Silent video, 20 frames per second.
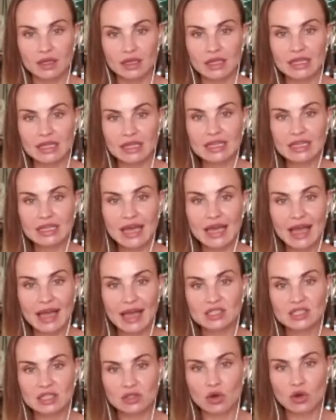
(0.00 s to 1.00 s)
He
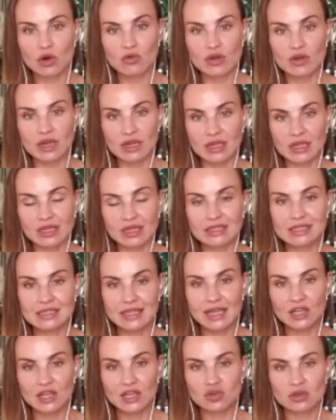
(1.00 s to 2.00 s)
has it already. It's
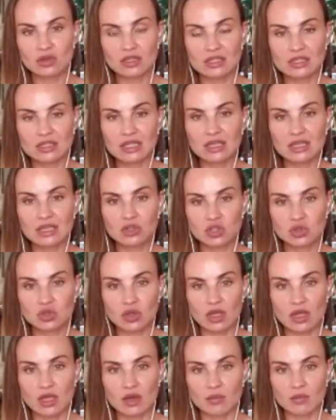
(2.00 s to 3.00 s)
natural. It's given to
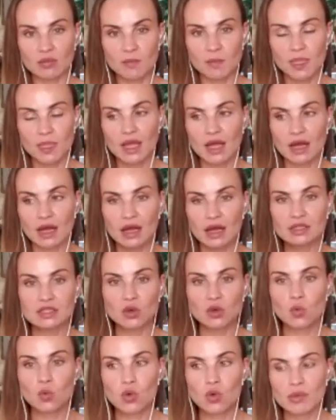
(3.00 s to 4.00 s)
him. As a
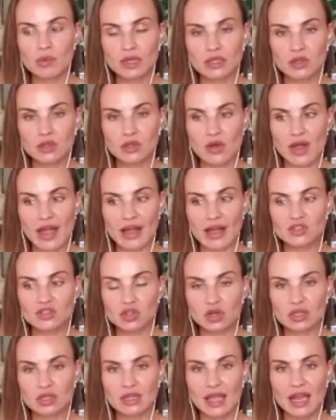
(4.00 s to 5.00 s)
woman, you have
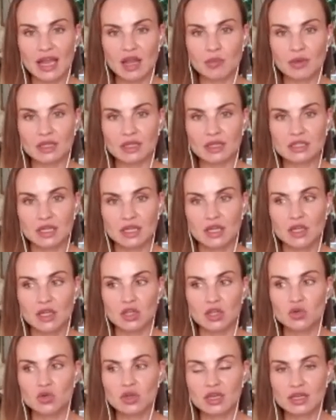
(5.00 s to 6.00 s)
certain elements
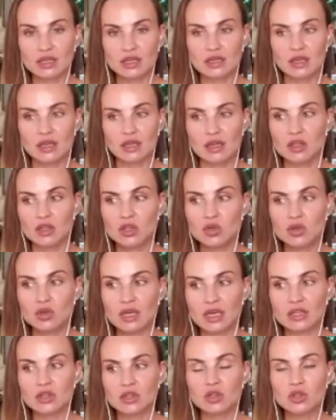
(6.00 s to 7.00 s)
you can
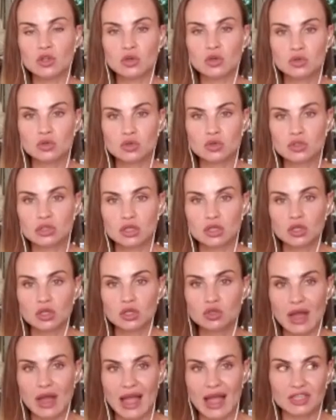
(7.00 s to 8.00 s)
use
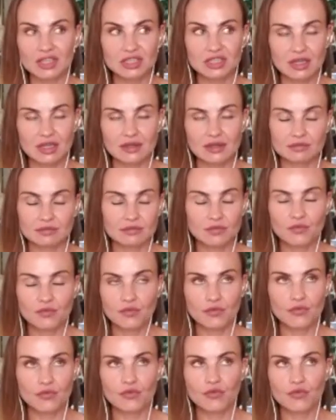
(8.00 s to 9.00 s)
to actually,
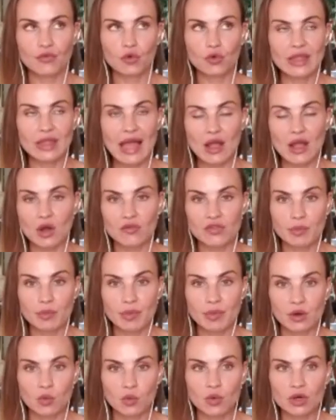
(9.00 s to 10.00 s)
for lack of the
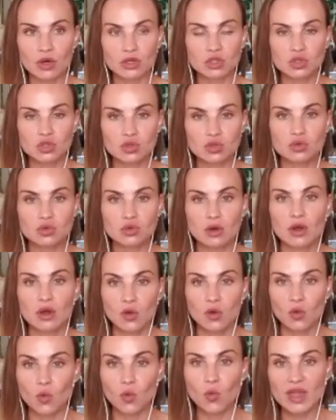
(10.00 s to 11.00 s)
better word, to
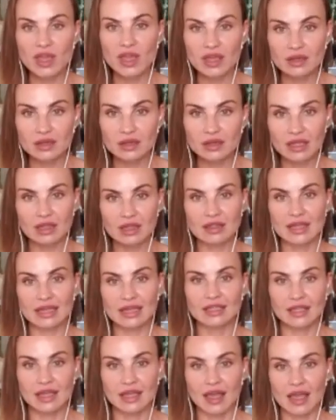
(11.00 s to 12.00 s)
win in
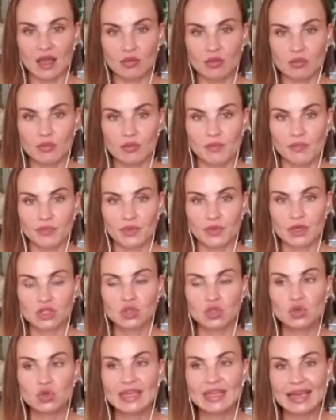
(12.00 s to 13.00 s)
that game,
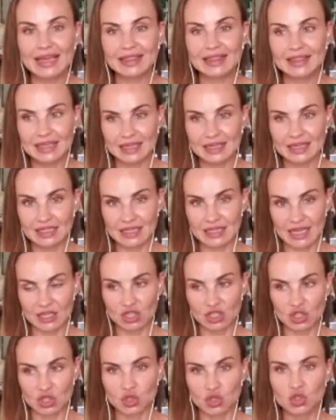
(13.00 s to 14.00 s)
to get that
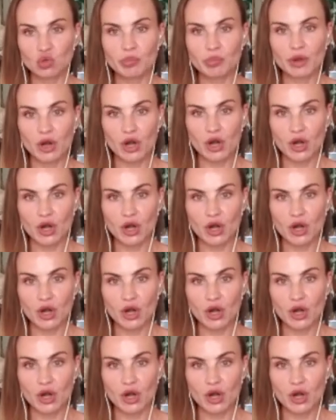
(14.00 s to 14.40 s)
attention, to be heard.